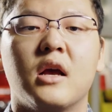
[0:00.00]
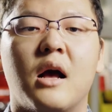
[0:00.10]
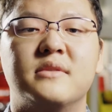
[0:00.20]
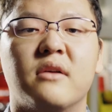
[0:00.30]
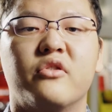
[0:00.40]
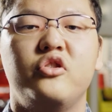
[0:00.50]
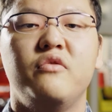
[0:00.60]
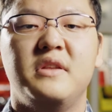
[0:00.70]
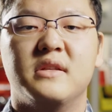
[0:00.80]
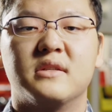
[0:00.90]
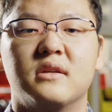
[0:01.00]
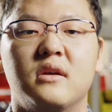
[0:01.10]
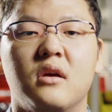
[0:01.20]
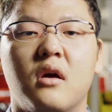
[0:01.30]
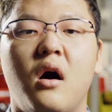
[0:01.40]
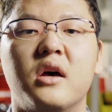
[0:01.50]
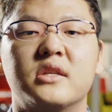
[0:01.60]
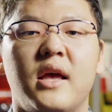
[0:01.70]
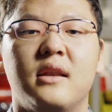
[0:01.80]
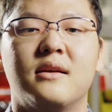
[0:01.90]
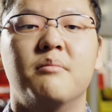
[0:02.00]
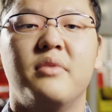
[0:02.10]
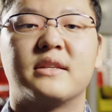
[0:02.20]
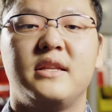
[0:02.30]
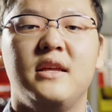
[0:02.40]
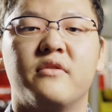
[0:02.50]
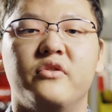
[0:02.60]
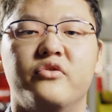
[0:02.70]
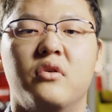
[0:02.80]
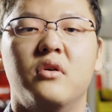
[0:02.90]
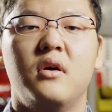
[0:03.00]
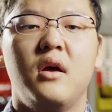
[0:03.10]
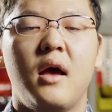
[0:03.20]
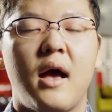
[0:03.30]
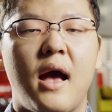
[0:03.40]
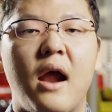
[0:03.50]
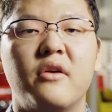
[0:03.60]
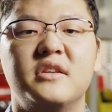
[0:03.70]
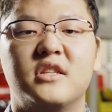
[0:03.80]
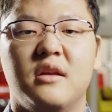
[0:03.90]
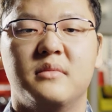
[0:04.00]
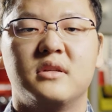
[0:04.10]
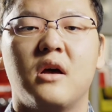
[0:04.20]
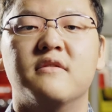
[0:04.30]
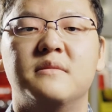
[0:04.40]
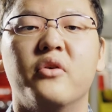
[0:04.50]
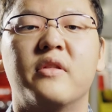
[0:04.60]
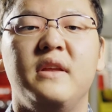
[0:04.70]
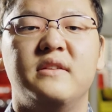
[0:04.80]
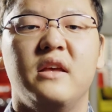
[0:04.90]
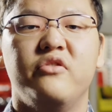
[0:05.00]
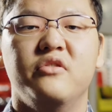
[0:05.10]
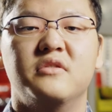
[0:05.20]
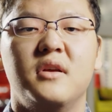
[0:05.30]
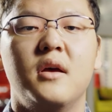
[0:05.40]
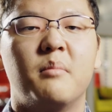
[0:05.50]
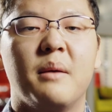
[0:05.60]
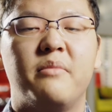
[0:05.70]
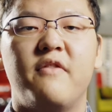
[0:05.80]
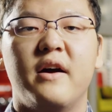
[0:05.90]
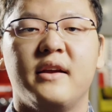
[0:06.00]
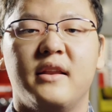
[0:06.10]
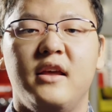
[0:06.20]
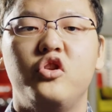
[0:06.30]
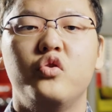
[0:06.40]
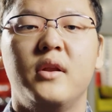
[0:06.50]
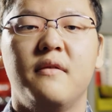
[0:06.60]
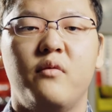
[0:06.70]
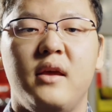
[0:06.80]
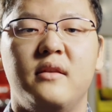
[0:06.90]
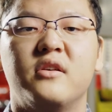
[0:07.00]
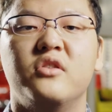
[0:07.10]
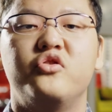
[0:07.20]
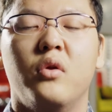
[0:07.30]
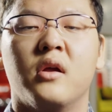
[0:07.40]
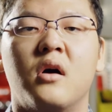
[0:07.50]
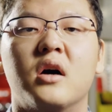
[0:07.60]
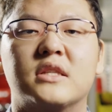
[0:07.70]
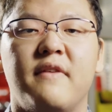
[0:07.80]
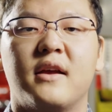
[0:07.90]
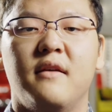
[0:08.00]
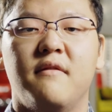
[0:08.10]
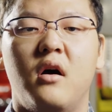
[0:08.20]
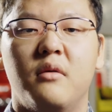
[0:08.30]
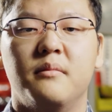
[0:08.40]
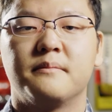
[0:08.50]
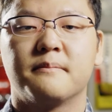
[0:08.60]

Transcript: comes down to two reasons: cost and complexity of control. Our system solves both of these issues by providing an intuitive way to control a cost-effective arm.